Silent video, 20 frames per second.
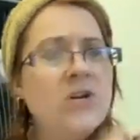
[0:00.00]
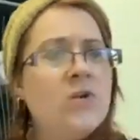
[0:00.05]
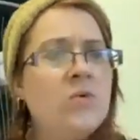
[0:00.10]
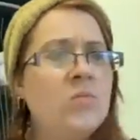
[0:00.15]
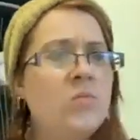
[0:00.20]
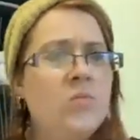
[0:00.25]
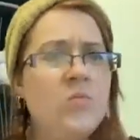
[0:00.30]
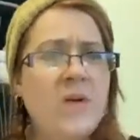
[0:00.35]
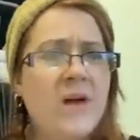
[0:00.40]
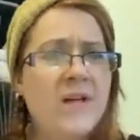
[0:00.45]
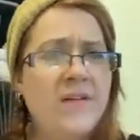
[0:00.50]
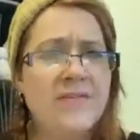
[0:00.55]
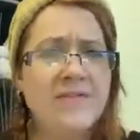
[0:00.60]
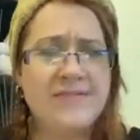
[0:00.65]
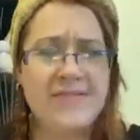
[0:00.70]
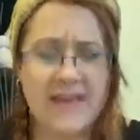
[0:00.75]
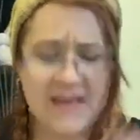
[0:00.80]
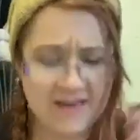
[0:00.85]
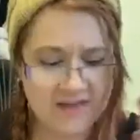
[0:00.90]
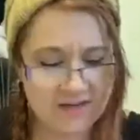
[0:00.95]
"Well,
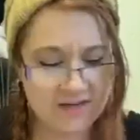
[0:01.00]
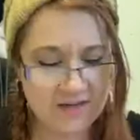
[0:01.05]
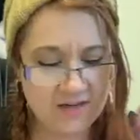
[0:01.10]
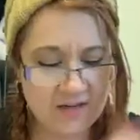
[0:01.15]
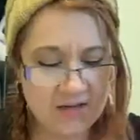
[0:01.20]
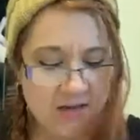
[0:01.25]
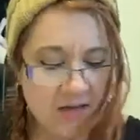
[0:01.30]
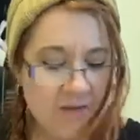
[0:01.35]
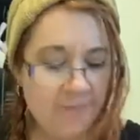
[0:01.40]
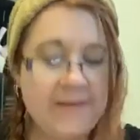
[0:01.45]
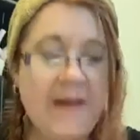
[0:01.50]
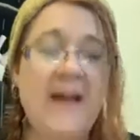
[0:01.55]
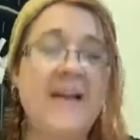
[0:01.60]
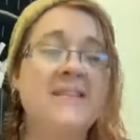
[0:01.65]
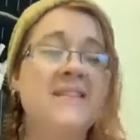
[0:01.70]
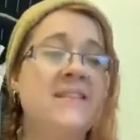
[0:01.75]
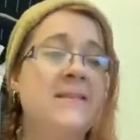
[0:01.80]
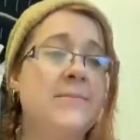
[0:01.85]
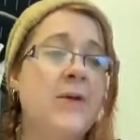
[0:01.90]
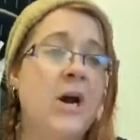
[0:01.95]
then,
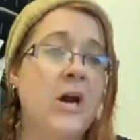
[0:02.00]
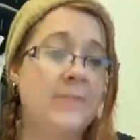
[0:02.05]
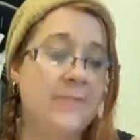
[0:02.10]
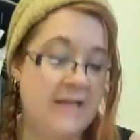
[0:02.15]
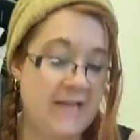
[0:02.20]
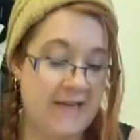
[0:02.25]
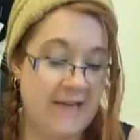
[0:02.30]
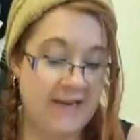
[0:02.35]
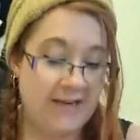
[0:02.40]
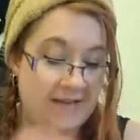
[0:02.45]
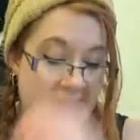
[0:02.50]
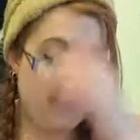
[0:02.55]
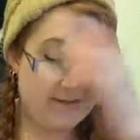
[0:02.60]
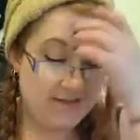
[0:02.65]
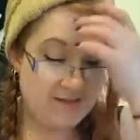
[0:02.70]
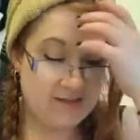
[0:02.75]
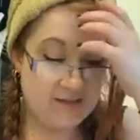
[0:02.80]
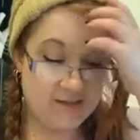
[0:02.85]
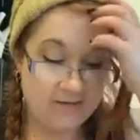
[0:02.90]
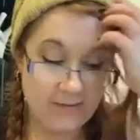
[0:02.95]
pass the marmalade,"
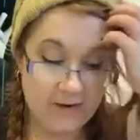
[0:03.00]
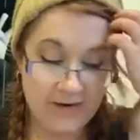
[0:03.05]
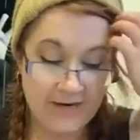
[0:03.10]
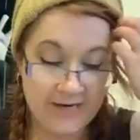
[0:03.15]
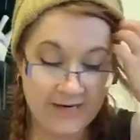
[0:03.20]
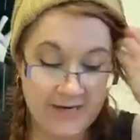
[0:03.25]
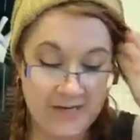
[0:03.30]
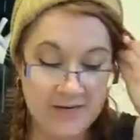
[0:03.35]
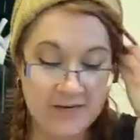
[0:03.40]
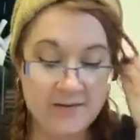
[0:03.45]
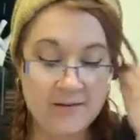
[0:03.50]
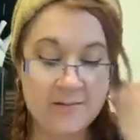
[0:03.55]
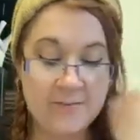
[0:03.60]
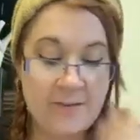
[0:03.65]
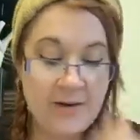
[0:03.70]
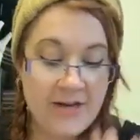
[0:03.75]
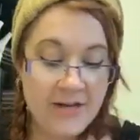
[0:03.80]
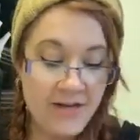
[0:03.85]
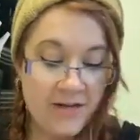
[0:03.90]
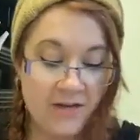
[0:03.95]
said Hermione.
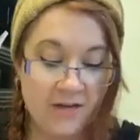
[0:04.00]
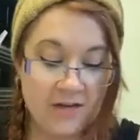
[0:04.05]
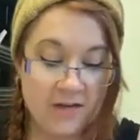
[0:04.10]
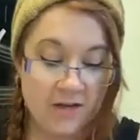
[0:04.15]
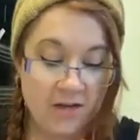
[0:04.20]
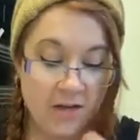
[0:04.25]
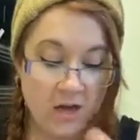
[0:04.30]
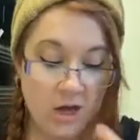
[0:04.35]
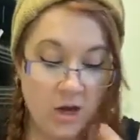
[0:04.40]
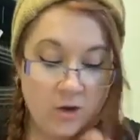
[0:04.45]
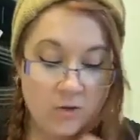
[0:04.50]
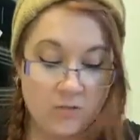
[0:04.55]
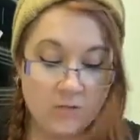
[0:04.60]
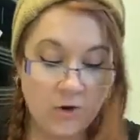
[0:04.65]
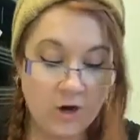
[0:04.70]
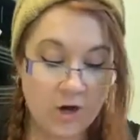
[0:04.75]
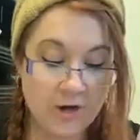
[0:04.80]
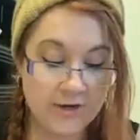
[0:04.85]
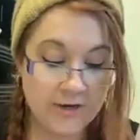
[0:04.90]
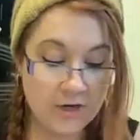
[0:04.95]
"But, oh,
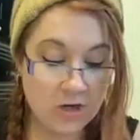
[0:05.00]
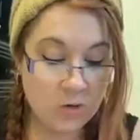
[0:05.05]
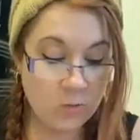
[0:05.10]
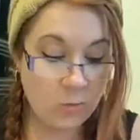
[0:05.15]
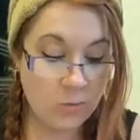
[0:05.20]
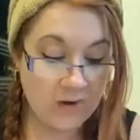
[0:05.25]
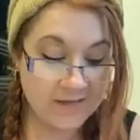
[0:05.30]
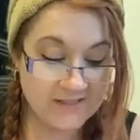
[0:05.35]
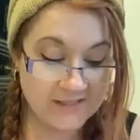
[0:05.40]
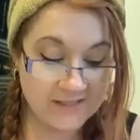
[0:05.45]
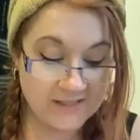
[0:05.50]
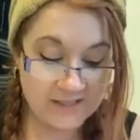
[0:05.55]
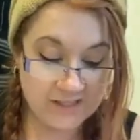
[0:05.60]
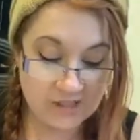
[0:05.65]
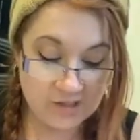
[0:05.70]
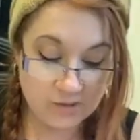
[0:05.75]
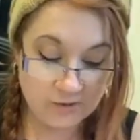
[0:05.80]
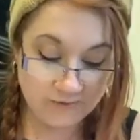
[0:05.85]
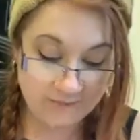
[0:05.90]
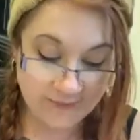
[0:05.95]
Ron, what's it to
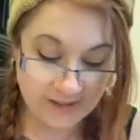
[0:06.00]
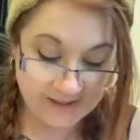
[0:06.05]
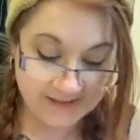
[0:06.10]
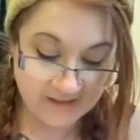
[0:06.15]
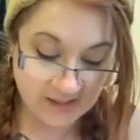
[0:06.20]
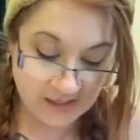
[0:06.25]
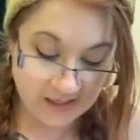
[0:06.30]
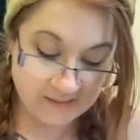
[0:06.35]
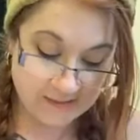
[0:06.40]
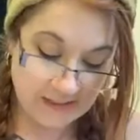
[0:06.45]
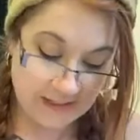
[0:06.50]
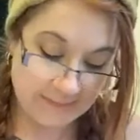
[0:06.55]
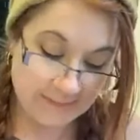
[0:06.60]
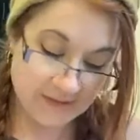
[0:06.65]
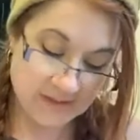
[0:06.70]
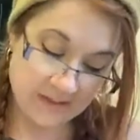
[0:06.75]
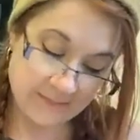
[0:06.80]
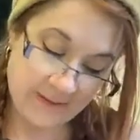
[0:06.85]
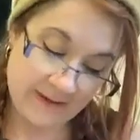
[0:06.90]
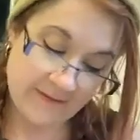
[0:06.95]
you if my
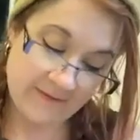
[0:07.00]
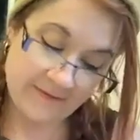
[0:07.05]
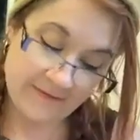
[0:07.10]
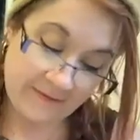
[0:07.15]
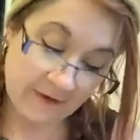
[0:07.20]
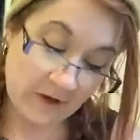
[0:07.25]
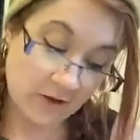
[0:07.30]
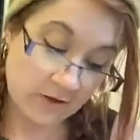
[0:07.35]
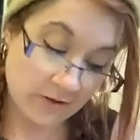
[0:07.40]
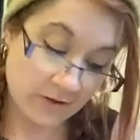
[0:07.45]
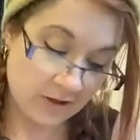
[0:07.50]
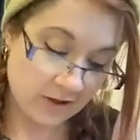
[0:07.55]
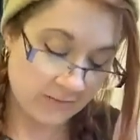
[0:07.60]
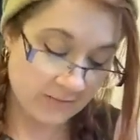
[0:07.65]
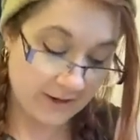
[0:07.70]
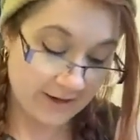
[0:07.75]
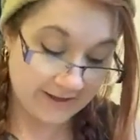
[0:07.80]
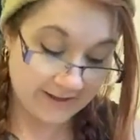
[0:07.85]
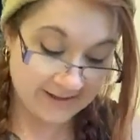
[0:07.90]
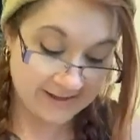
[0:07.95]
timetable's a bit full?"
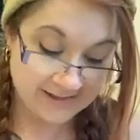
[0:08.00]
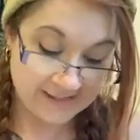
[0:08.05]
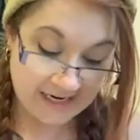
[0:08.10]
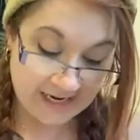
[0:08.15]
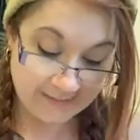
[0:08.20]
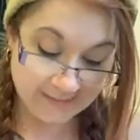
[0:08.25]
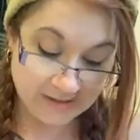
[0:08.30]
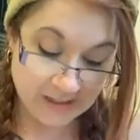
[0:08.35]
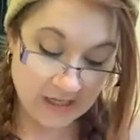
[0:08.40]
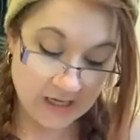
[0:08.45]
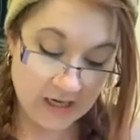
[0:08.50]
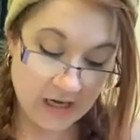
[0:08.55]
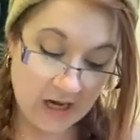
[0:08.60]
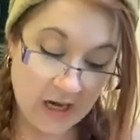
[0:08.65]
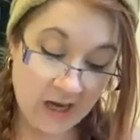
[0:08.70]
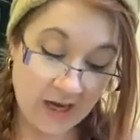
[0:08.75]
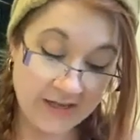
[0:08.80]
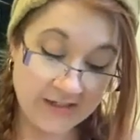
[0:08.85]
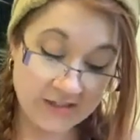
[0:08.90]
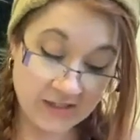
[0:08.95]
Hermione snapped.
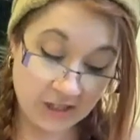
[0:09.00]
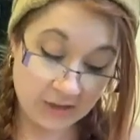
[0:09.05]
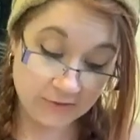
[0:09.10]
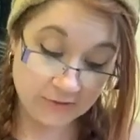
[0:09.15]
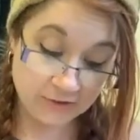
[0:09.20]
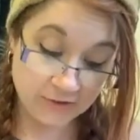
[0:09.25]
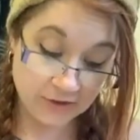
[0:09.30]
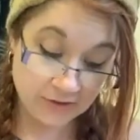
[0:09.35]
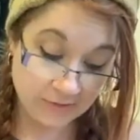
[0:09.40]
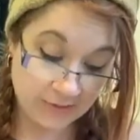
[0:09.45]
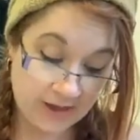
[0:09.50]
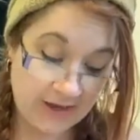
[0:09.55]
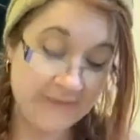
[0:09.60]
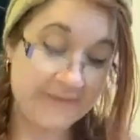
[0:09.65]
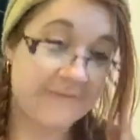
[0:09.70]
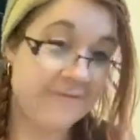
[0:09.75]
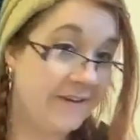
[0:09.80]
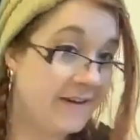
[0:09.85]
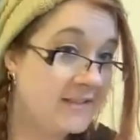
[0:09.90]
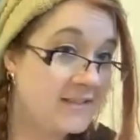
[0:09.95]
"I told you,
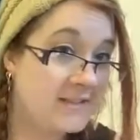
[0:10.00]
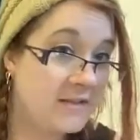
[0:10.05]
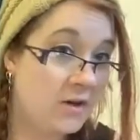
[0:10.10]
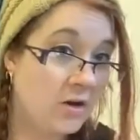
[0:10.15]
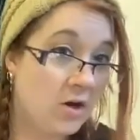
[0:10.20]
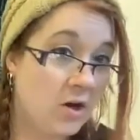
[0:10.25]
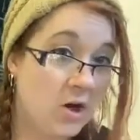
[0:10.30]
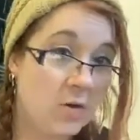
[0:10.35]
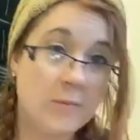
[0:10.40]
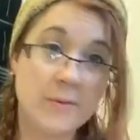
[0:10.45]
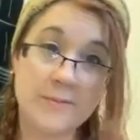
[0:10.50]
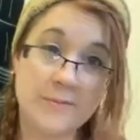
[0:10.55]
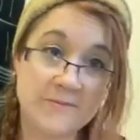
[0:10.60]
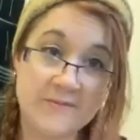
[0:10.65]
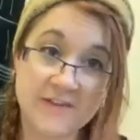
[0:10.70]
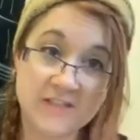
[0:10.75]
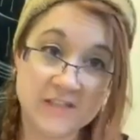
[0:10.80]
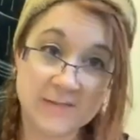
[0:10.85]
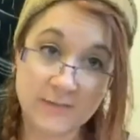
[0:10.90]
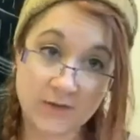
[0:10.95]
I've fixed it all with
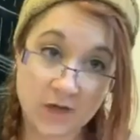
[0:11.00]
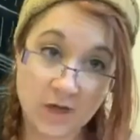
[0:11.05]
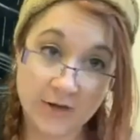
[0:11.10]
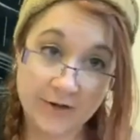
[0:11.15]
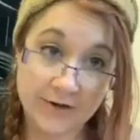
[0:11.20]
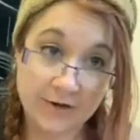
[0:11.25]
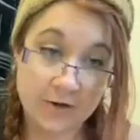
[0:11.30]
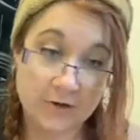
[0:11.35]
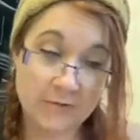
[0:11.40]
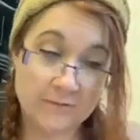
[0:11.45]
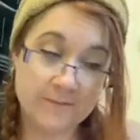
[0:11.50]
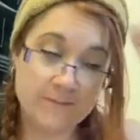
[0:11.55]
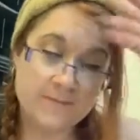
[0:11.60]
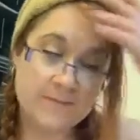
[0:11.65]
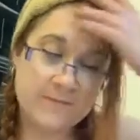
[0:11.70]
Professor McGonagall."